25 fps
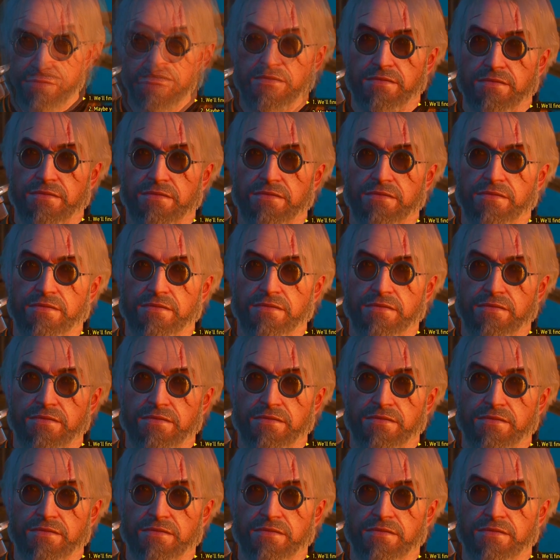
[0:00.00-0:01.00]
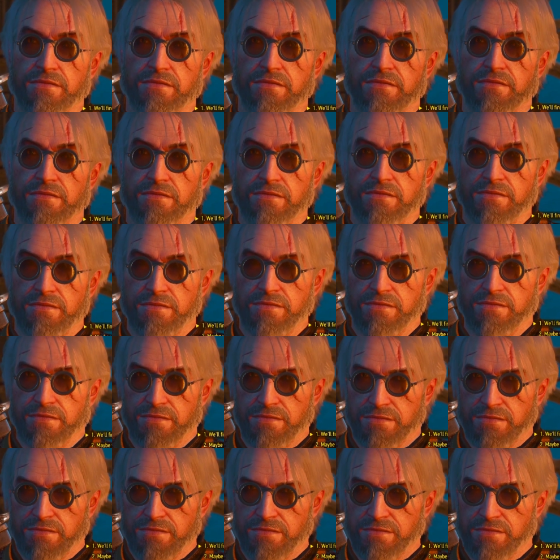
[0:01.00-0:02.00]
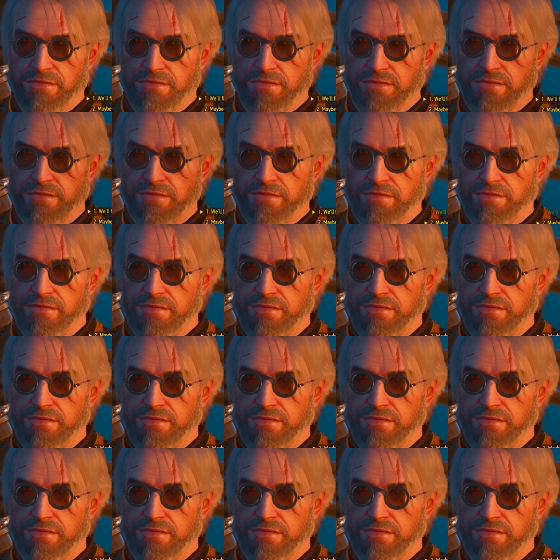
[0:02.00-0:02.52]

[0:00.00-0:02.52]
(no one is talking)